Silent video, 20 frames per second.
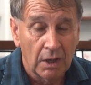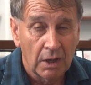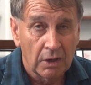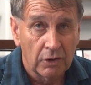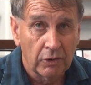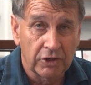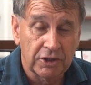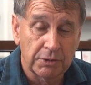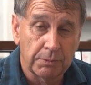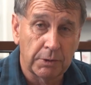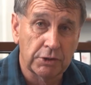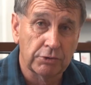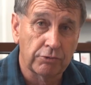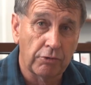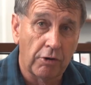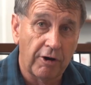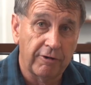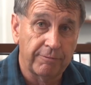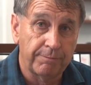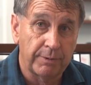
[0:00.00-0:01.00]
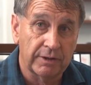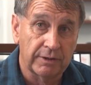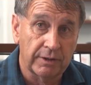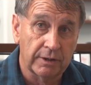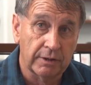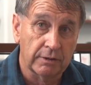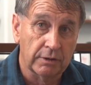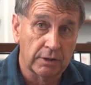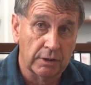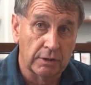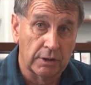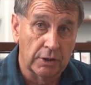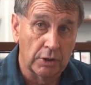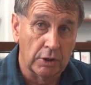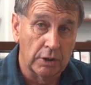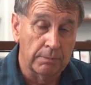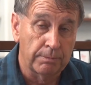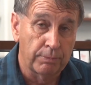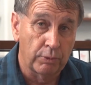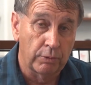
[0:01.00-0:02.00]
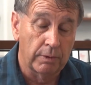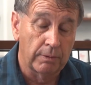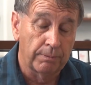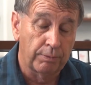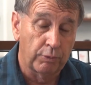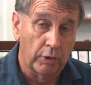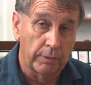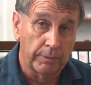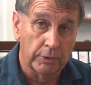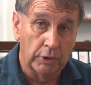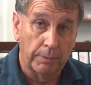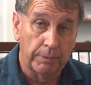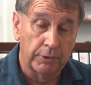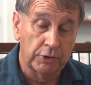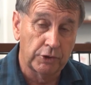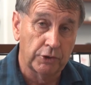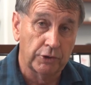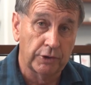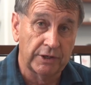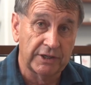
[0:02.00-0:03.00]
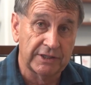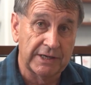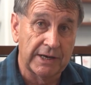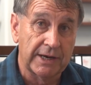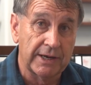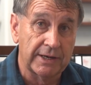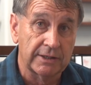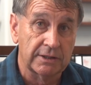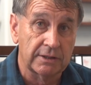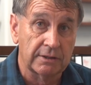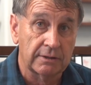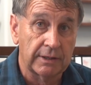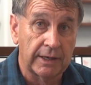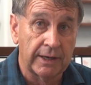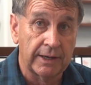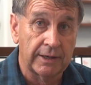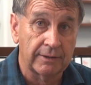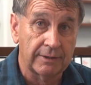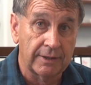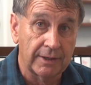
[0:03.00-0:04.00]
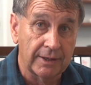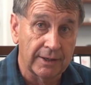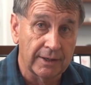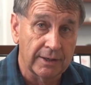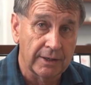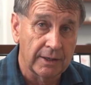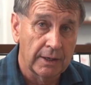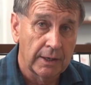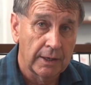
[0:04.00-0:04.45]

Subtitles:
not so much rife, but the employment opportunities aren't there,